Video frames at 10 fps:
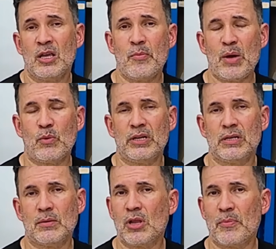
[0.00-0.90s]
you might want to
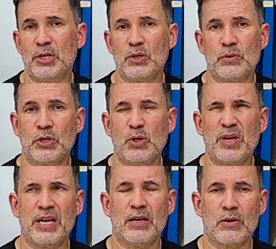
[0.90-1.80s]
double up and do 2
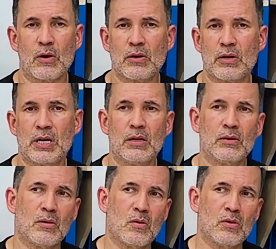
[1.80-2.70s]
to get a darker
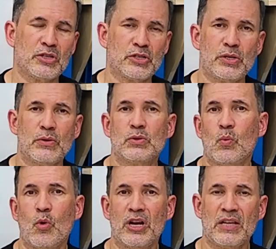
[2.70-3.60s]
color, or just use
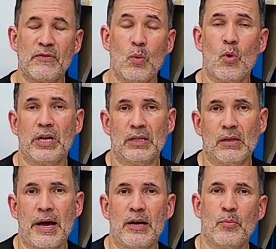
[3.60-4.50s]
1 if you want it
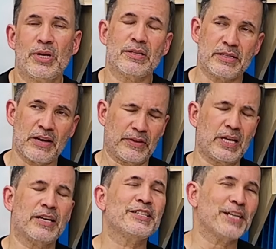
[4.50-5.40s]
lighter. But it's
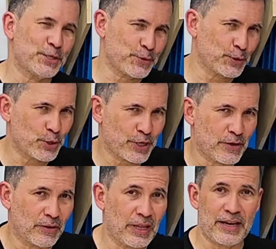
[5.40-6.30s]
definitely going to change the look of
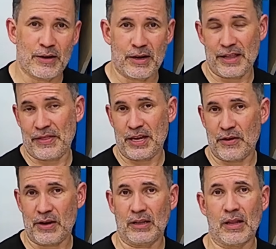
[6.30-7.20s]
your lantern, and I think
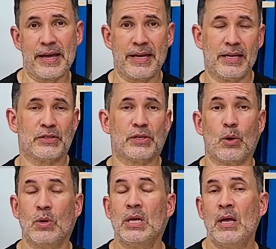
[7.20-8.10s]
you're going to like it.
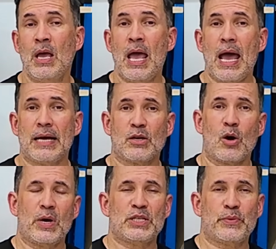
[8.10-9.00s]
So, as
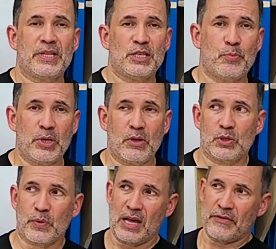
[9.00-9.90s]
always with these
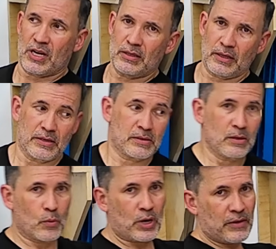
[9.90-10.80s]
builds, we're going to have a cut list.
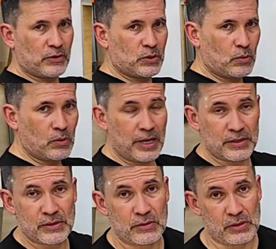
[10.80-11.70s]
We're going to have a tool
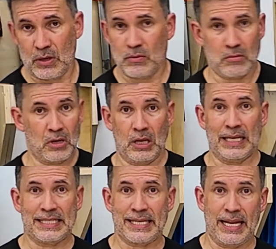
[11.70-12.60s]
list. So
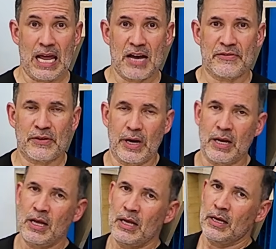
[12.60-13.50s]
let's get after
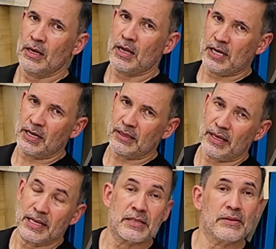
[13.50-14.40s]
it. Cut
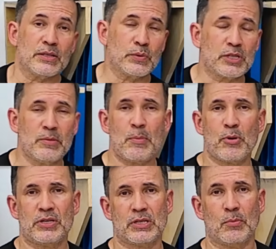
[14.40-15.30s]
list. This one's going to be
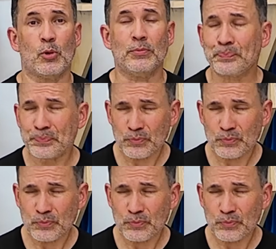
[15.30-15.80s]
pretty simple.